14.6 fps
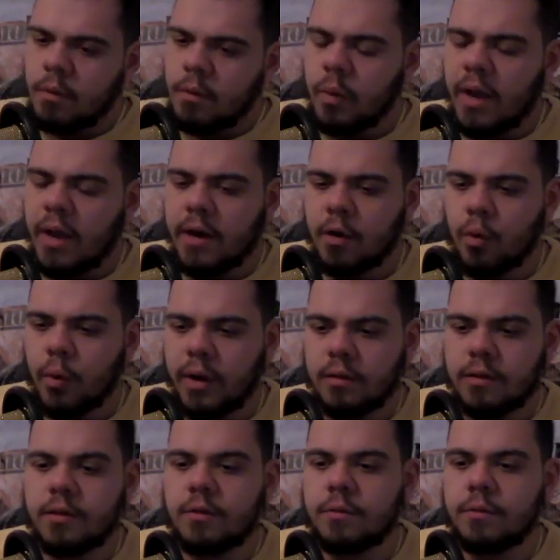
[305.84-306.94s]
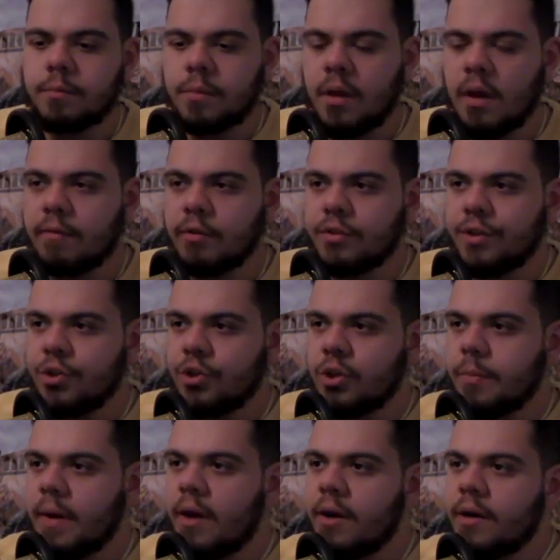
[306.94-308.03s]
We had a quick little conversation
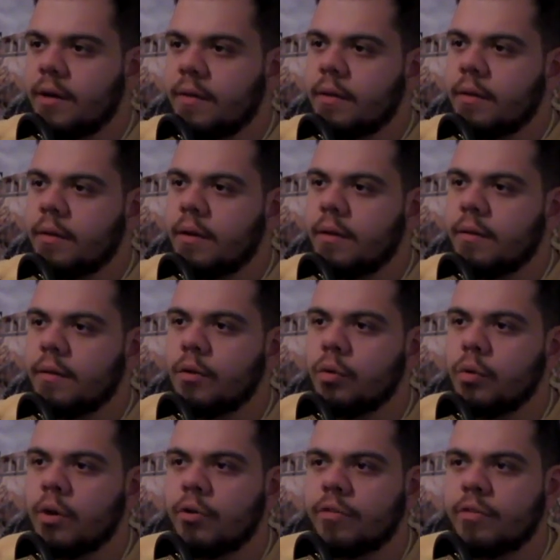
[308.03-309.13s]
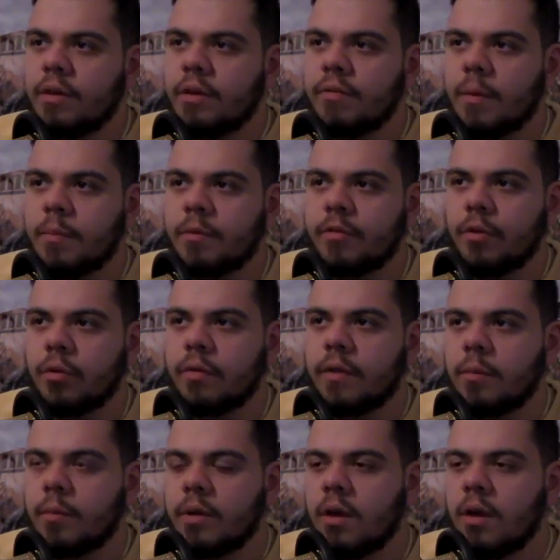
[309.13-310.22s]
about it on the New Year's Eve episode
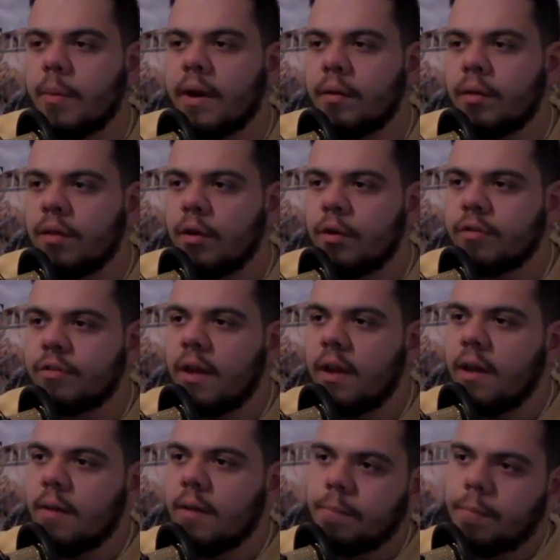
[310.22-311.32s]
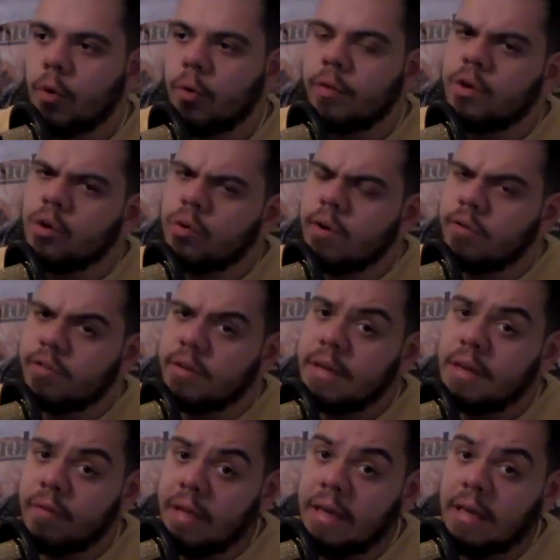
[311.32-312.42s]
that'll be coming out Thursday, or the New Year's
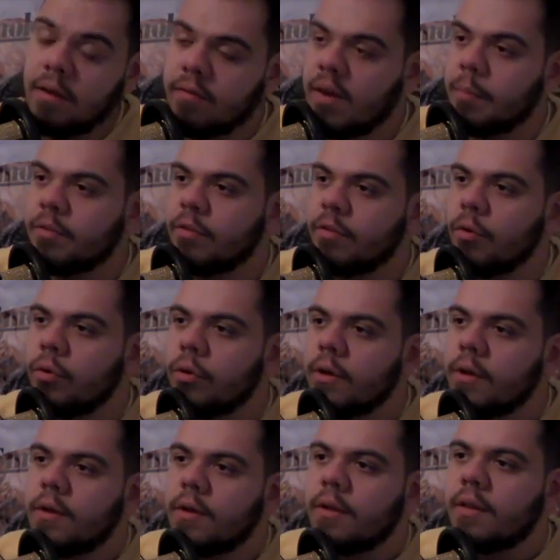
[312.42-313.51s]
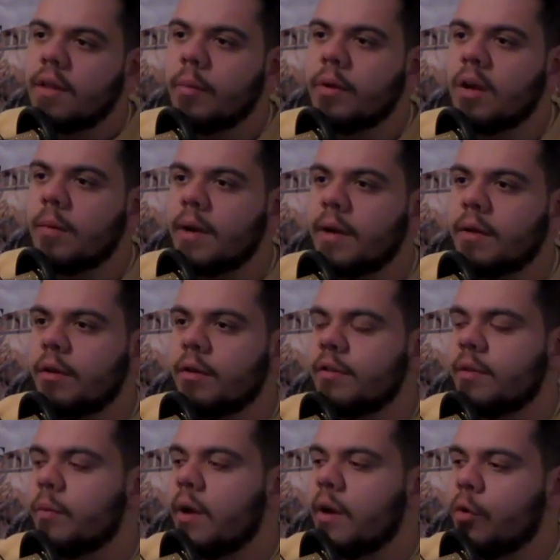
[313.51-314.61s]
Eve episode that'll be coming out
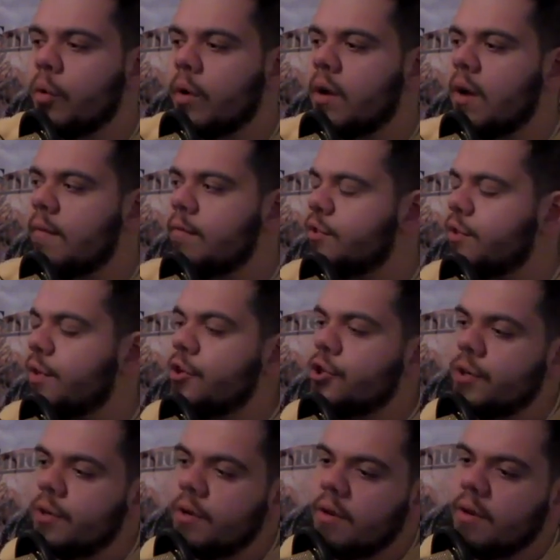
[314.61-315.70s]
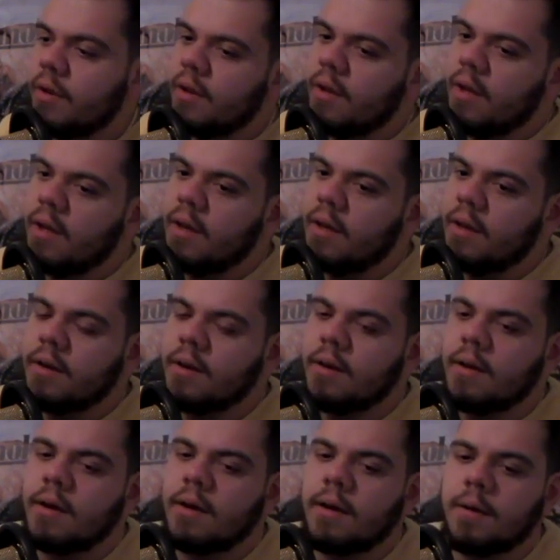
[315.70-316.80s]
Thursday. We had a quick conversation, and
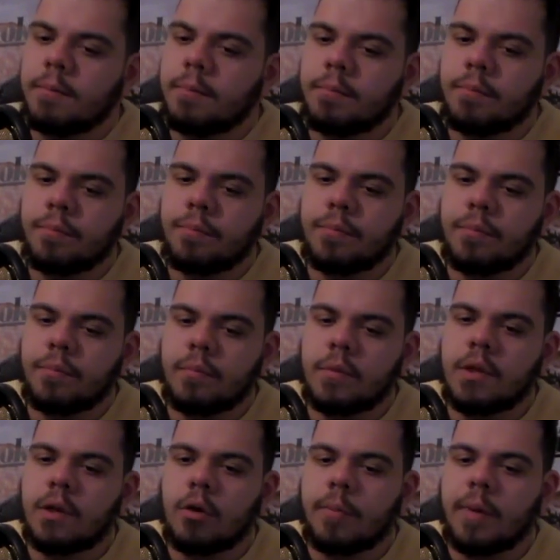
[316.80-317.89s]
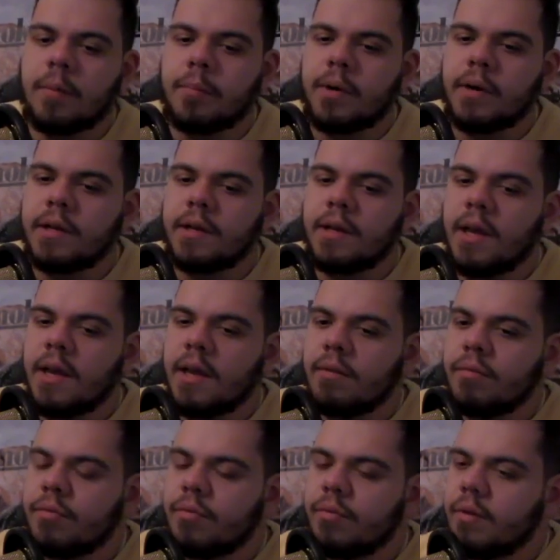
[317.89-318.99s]
my buddy
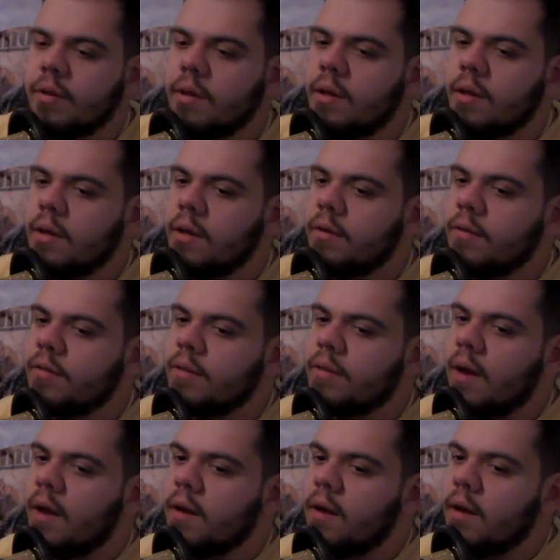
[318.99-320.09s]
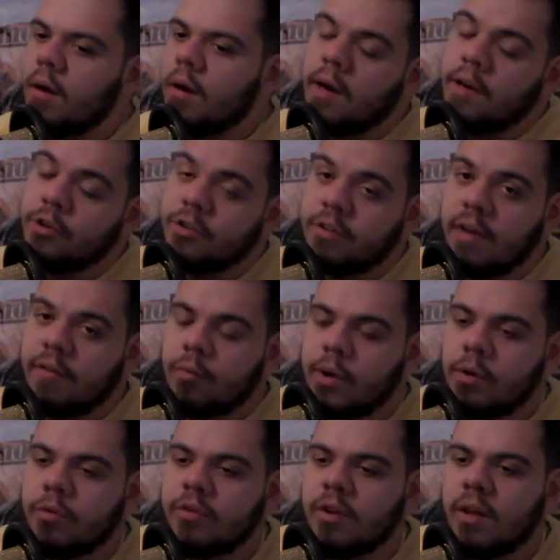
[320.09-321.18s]
Dave, he's not. Oh, I just gave
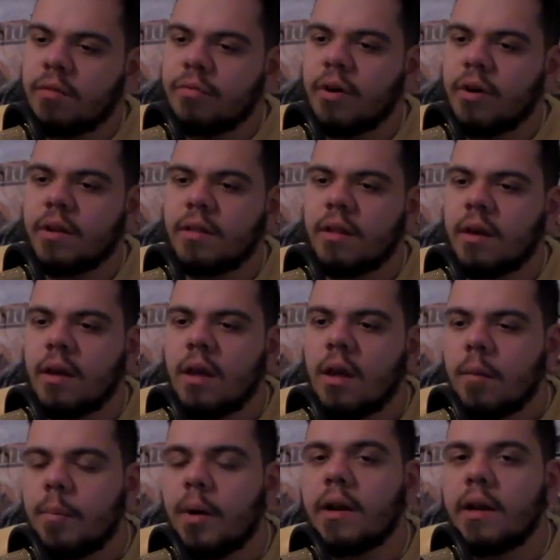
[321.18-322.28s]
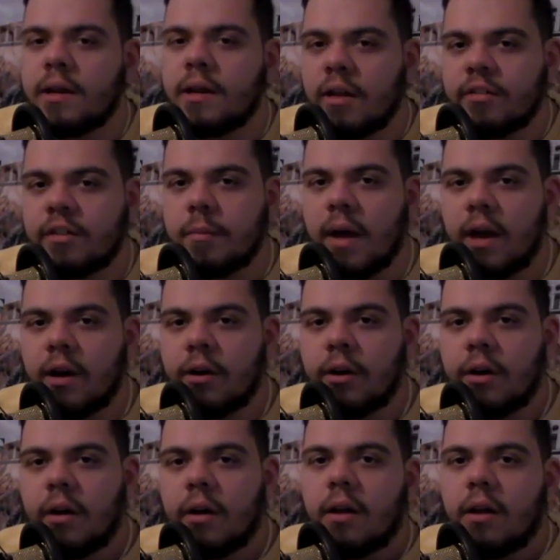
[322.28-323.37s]
away who's on the fucking thing, but it doesn't
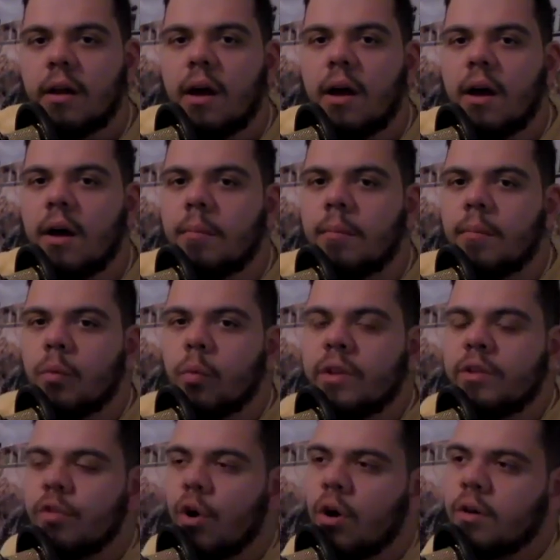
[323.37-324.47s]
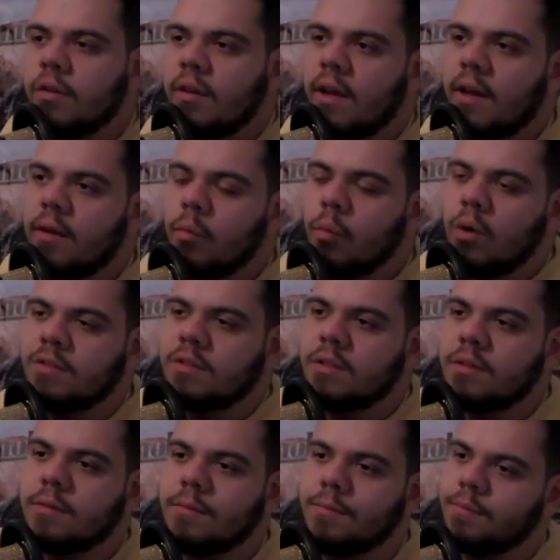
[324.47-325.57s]
matter. We talked, and it wasn't.